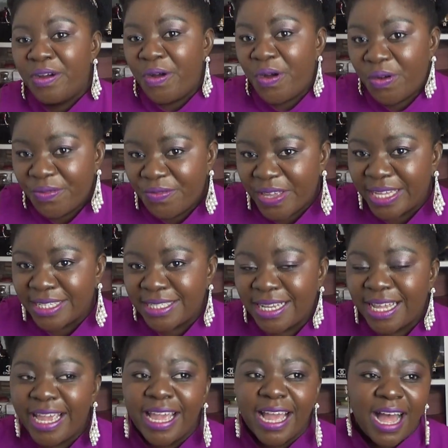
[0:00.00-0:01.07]

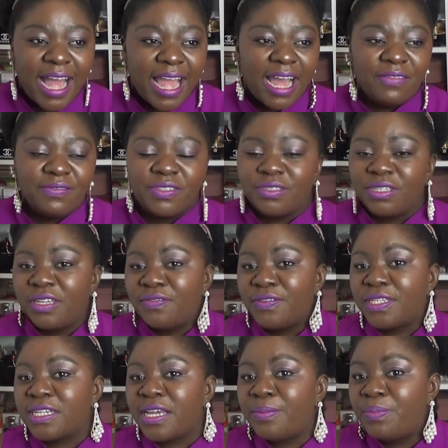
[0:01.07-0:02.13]
obviously, I have to give
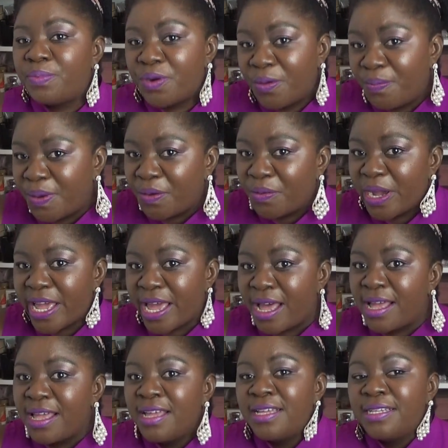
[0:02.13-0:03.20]
it a proper
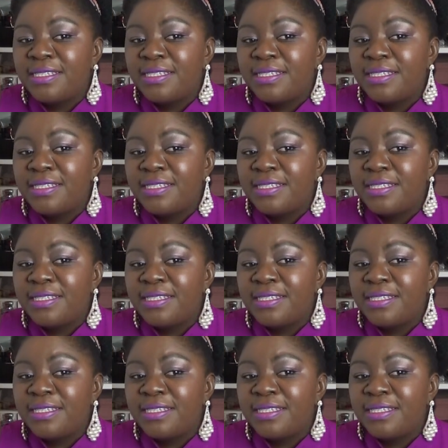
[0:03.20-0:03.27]
wear.